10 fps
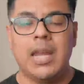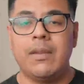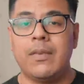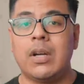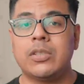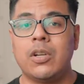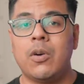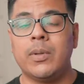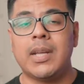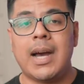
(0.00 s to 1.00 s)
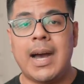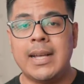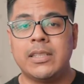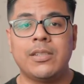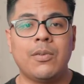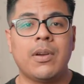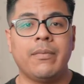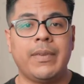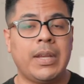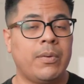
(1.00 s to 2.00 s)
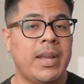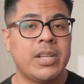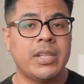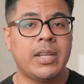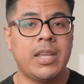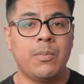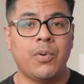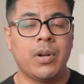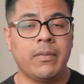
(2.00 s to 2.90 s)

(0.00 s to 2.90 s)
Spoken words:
And if you also go with the ISO configuration keyboard